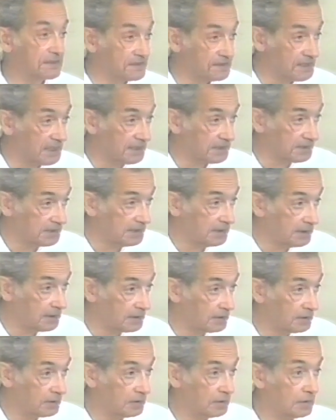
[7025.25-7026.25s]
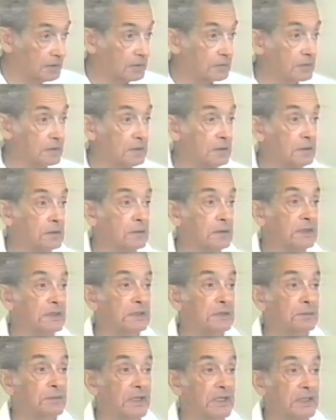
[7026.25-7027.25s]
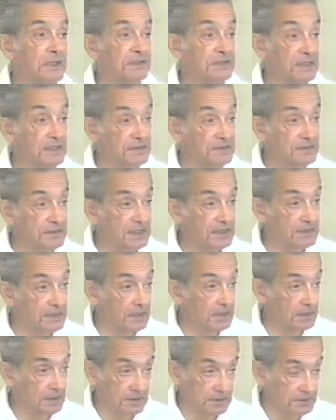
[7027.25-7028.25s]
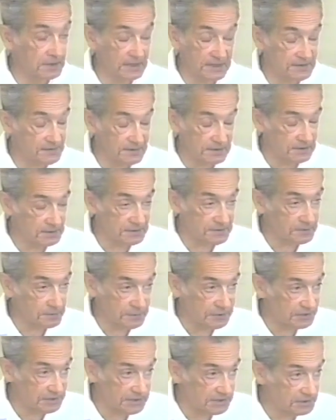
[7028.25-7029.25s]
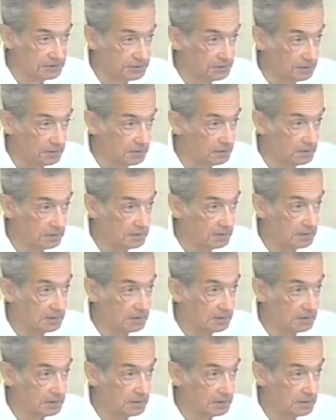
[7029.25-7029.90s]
test technique, we agreed upon test instrumentation,